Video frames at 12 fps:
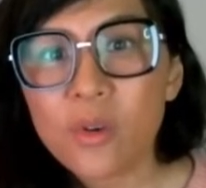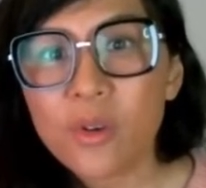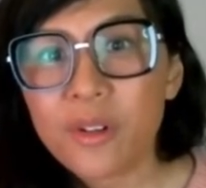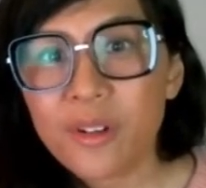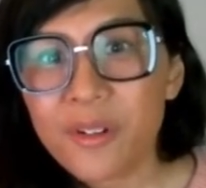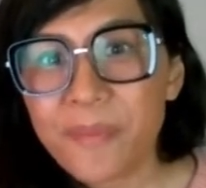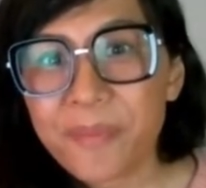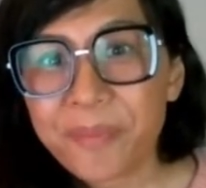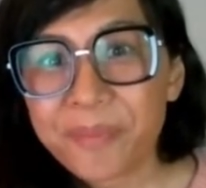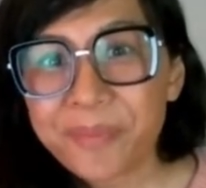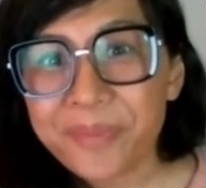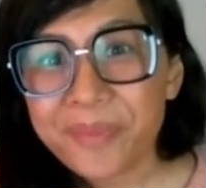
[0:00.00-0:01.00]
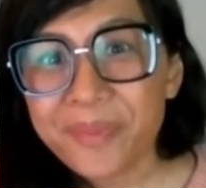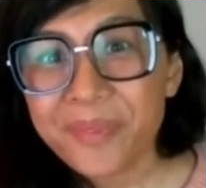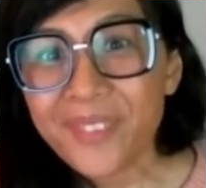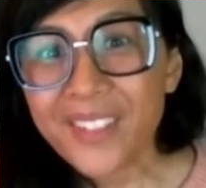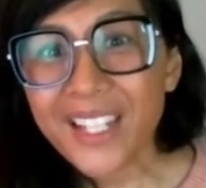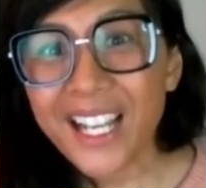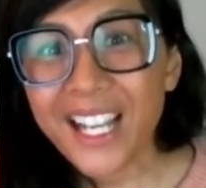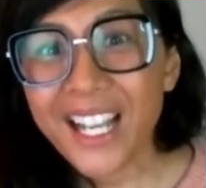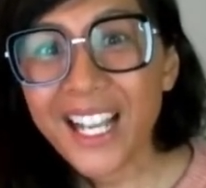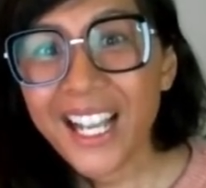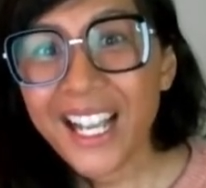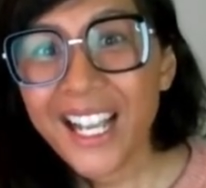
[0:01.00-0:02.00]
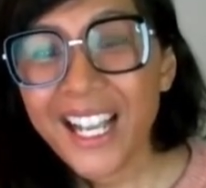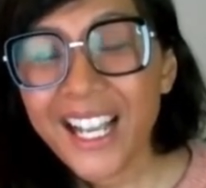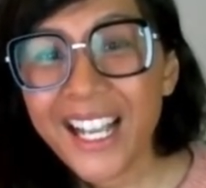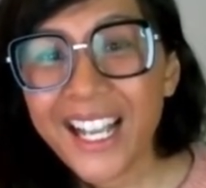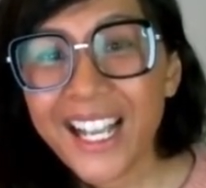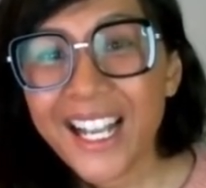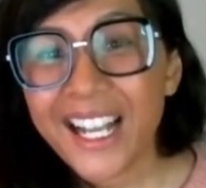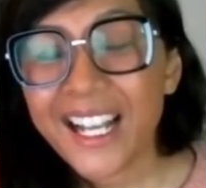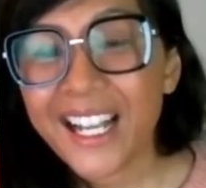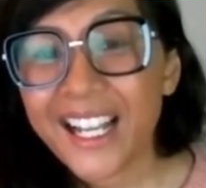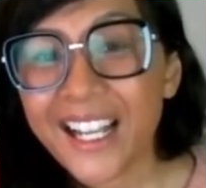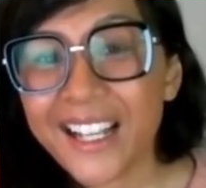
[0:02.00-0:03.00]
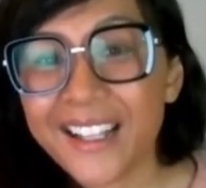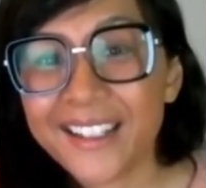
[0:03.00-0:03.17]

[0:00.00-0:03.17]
(not speaking)